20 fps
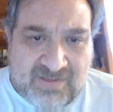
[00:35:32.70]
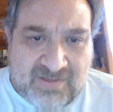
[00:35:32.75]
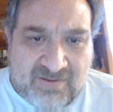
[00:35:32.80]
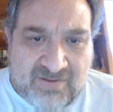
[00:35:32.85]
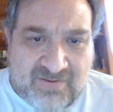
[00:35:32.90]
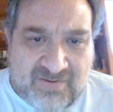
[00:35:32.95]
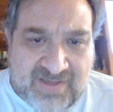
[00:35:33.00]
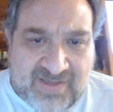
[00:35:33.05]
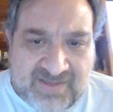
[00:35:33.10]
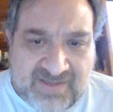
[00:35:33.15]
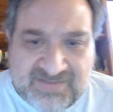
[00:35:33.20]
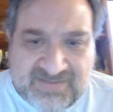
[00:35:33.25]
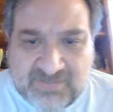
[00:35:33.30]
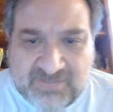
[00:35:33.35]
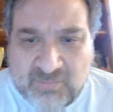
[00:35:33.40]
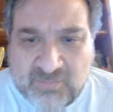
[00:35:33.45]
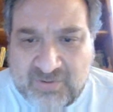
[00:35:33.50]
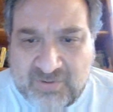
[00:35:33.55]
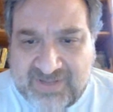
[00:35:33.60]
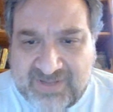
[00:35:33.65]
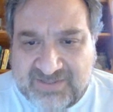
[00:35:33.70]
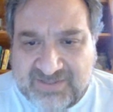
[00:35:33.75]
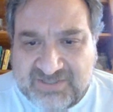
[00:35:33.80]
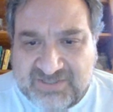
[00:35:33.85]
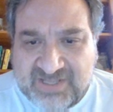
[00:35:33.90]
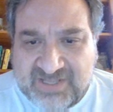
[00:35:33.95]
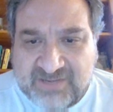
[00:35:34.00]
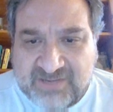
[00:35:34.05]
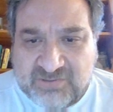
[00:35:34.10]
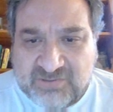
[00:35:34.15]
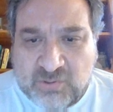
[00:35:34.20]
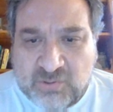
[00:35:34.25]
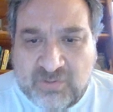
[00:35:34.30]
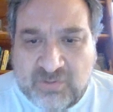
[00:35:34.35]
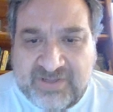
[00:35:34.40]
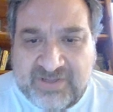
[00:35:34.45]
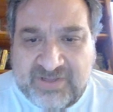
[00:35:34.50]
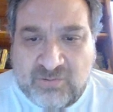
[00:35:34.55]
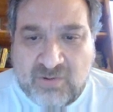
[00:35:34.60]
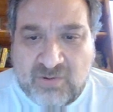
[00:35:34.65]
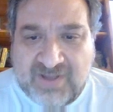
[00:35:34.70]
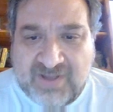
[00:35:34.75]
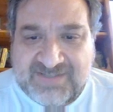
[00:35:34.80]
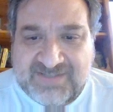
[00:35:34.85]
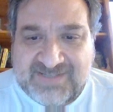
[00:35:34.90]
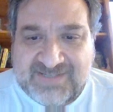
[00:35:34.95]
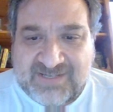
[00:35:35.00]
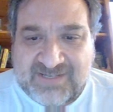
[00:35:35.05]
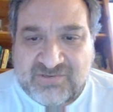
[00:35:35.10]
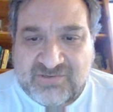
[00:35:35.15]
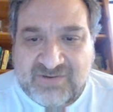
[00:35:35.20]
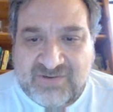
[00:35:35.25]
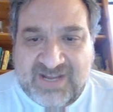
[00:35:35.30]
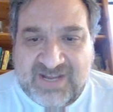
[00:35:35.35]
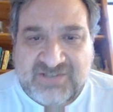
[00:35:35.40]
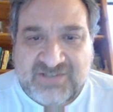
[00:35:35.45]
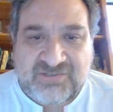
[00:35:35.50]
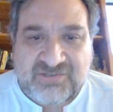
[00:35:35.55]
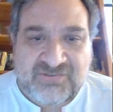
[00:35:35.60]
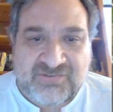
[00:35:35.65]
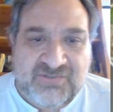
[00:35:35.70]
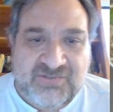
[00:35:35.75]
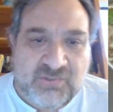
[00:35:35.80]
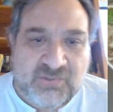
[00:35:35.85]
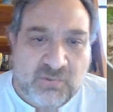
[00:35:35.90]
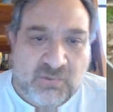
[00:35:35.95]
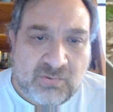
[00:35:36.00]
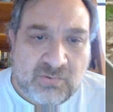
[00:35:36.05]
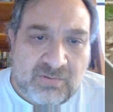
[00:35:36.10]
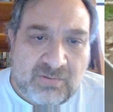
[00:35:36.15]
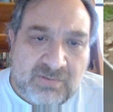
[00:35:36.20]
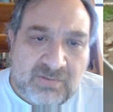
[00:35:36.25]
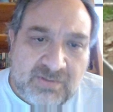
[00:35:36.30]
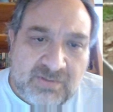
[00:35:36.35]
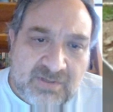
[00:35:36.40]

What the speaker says: Okay, some more English language. Holy Cross International School